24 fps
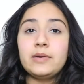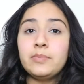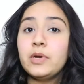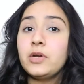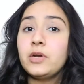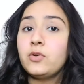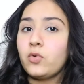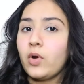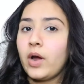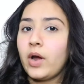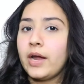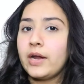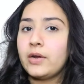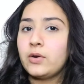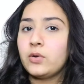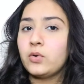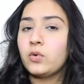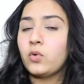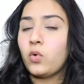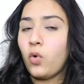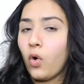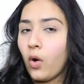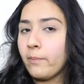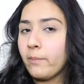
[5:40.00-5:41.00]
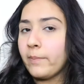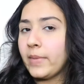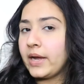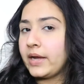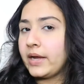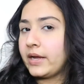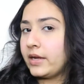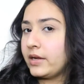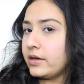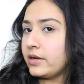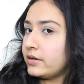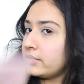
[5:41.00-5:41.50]
me try to comb my
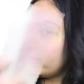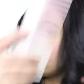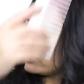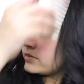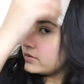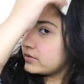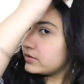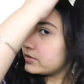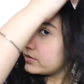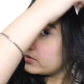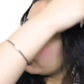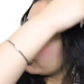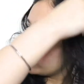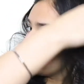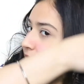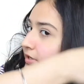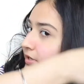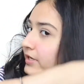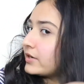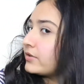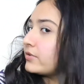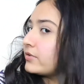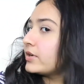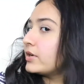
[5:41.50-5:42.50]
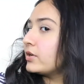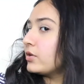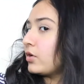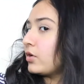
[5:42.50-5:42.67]
hair to get rid